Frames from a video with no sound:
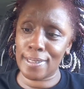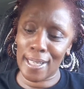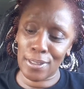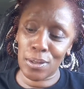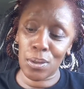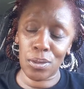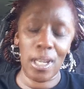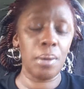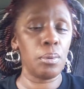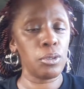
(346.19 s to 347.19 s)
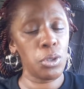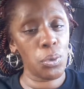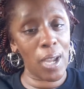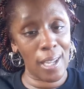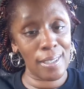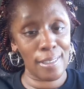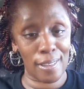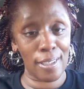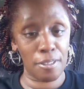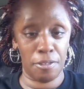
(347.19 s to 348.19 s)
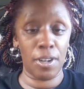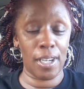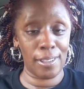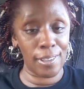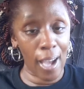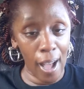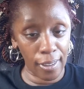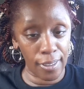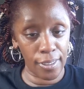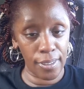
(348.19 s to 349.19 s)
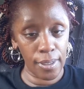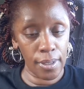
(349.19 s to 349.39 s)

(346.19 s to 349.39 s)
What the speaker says: They will do anything for $1.